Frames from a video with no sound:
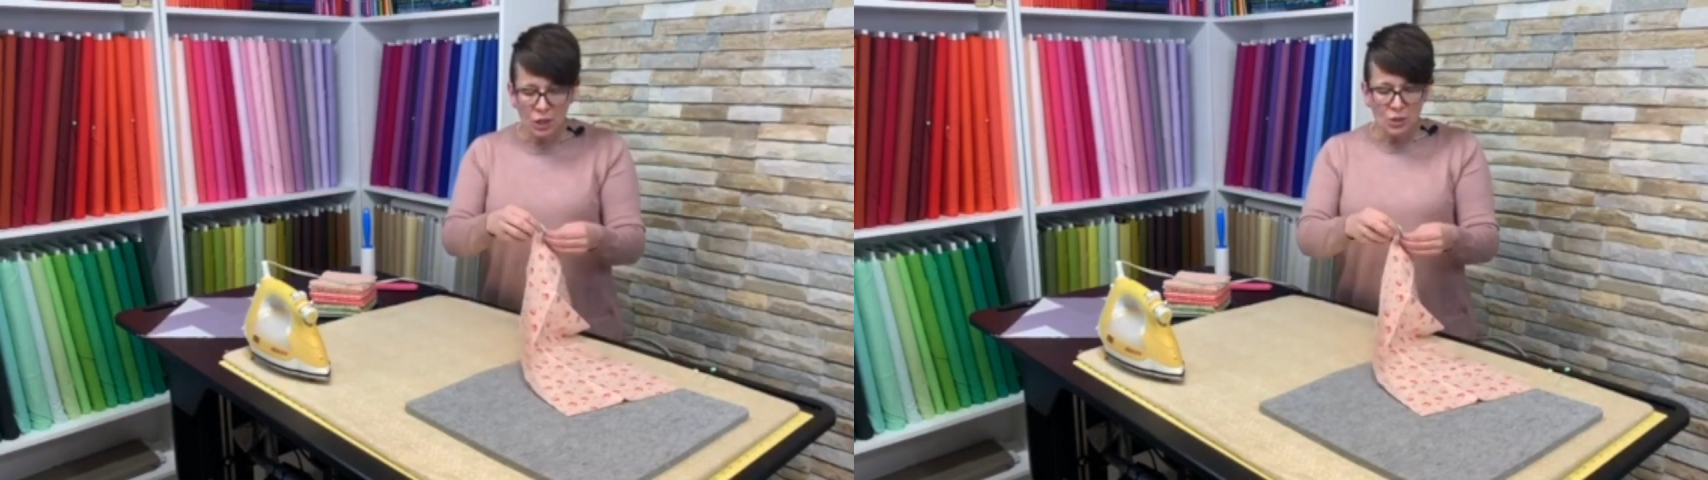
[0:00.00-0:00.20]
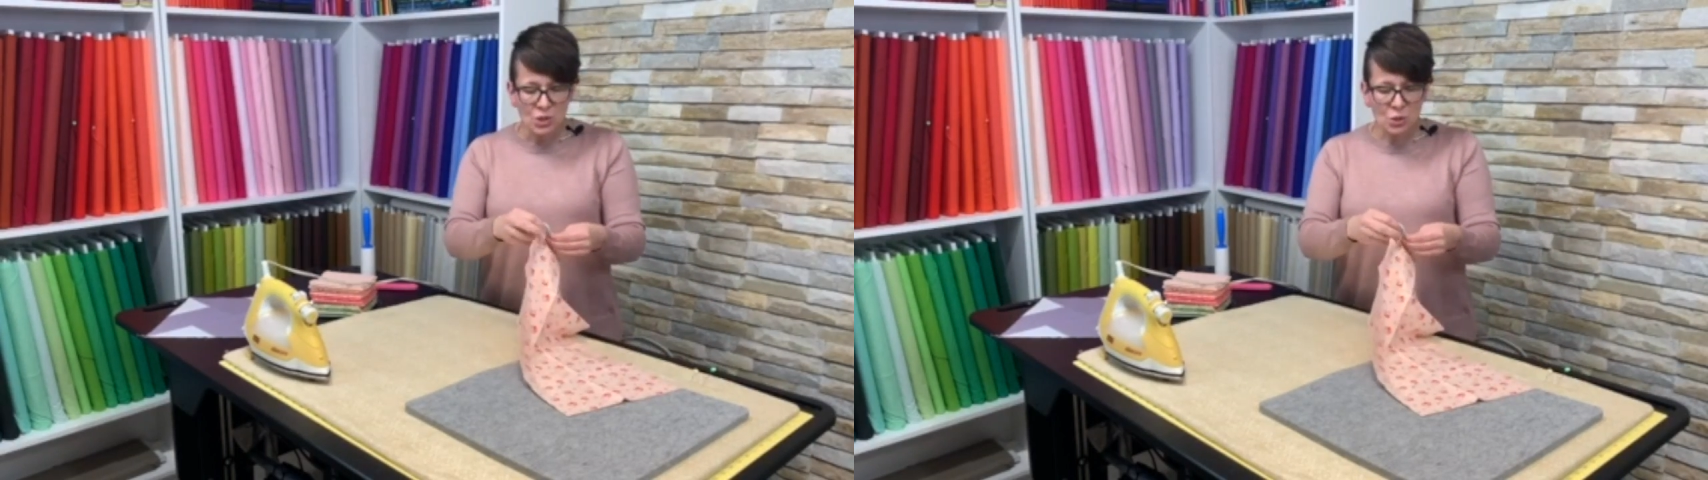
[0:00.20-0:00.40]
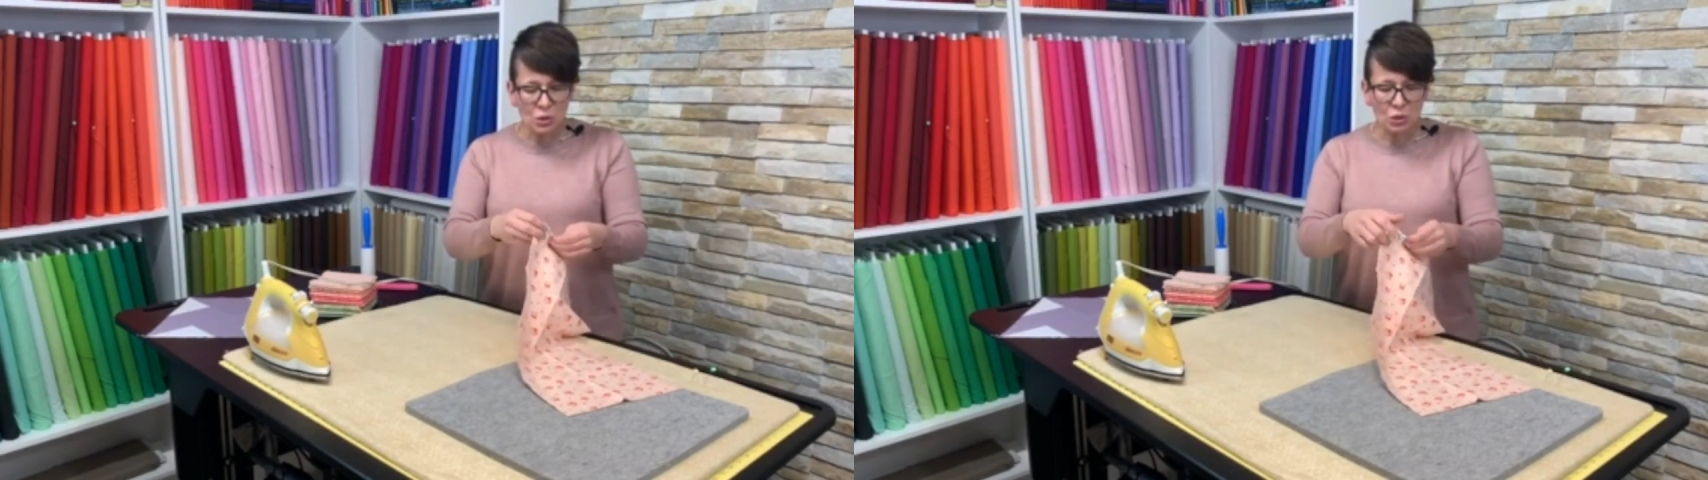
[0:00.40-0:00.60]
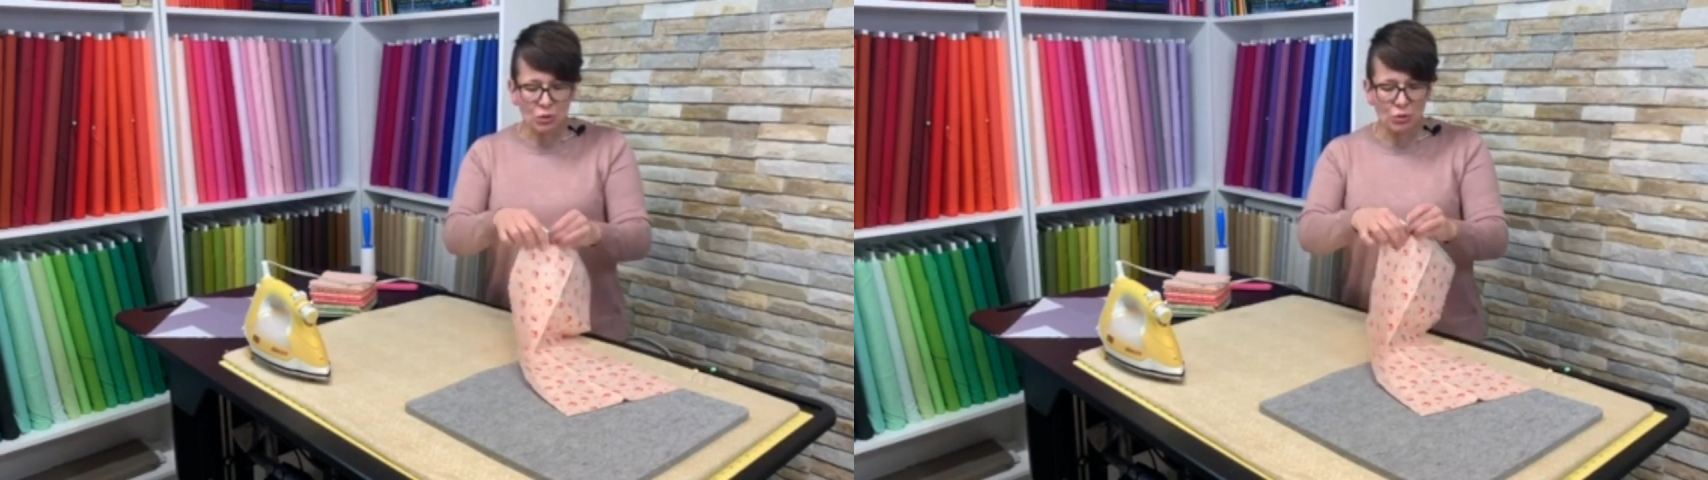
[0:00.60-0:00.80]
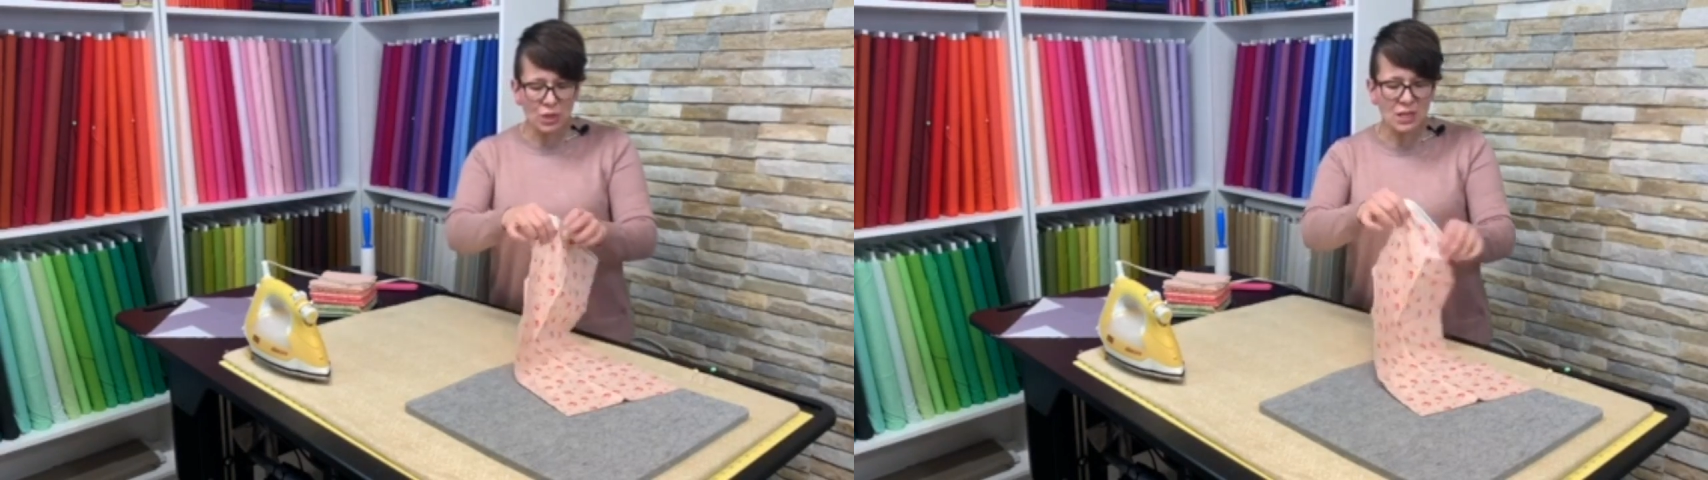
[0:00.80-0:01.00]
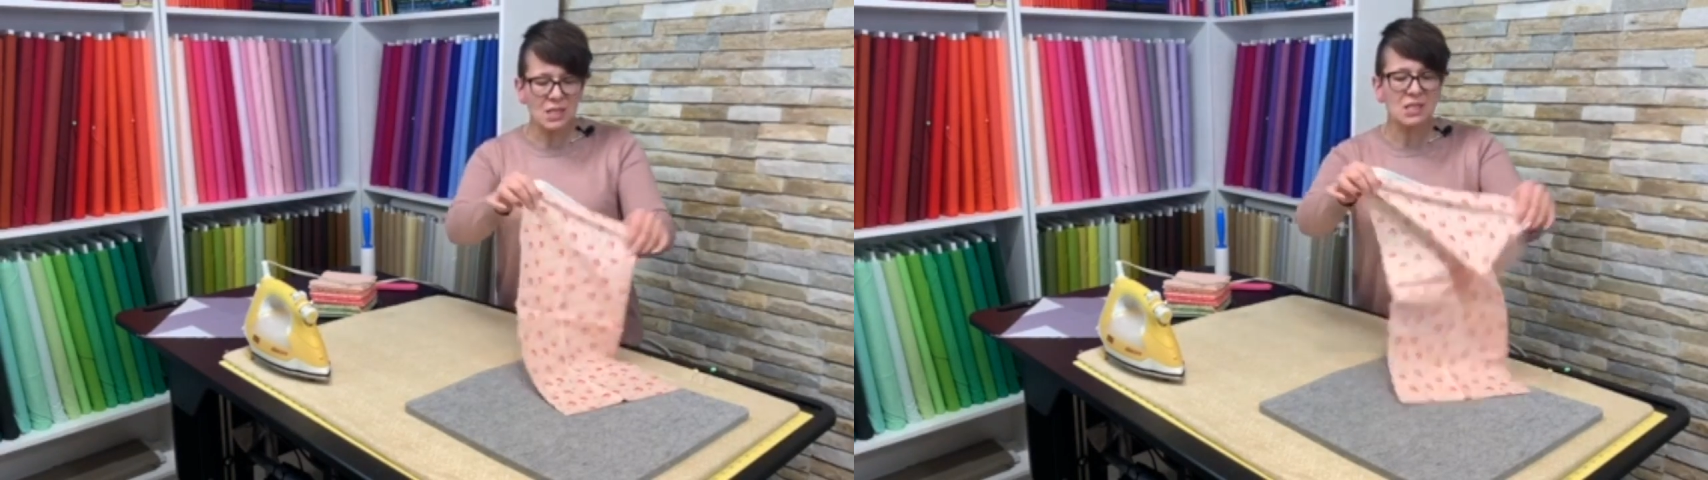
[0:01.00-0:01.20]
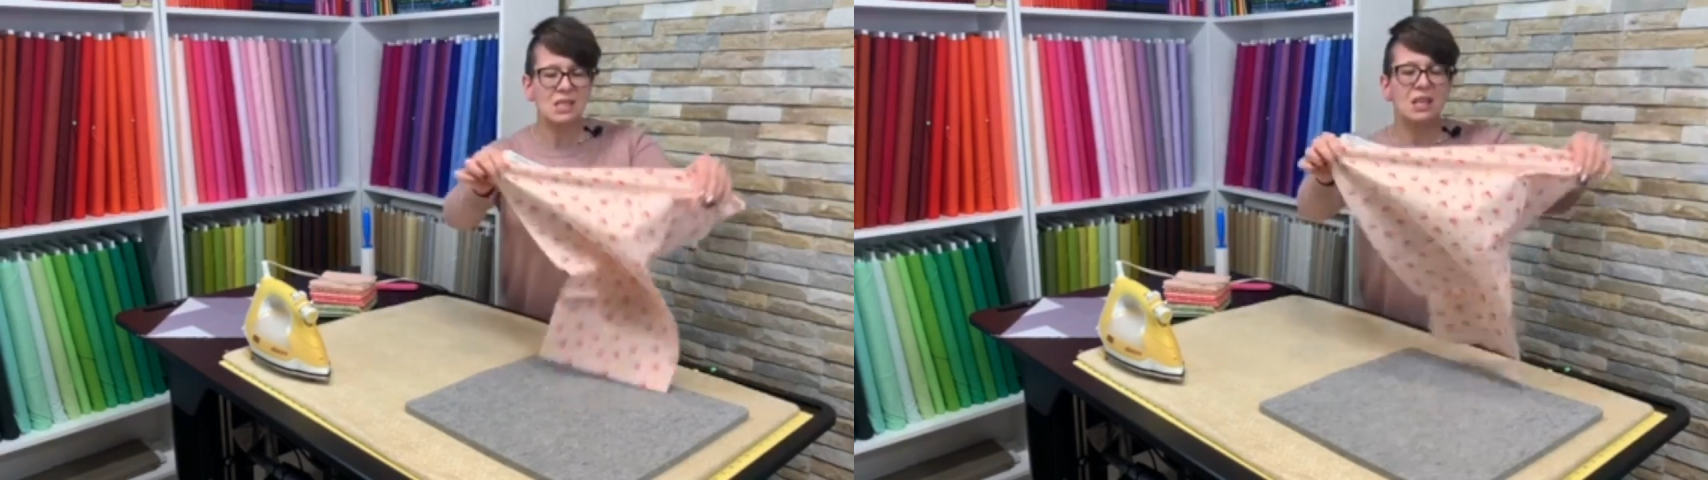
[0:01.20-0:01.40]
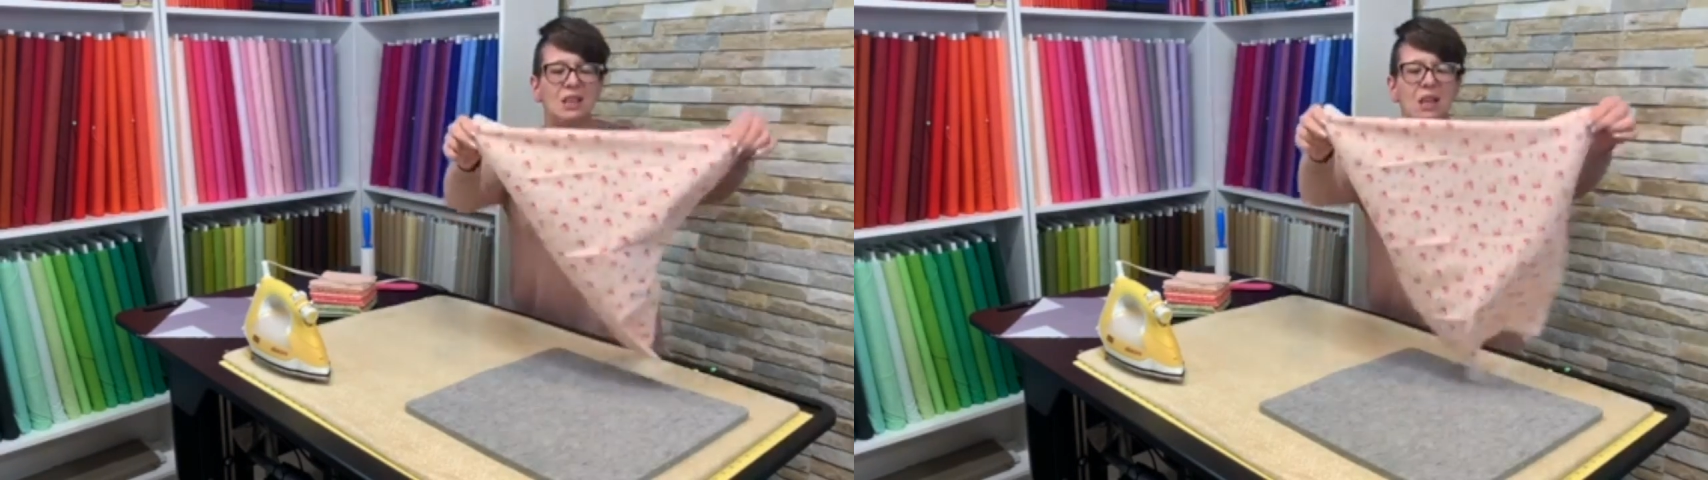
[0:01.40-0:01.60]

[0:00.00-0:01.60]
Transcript: so the creases in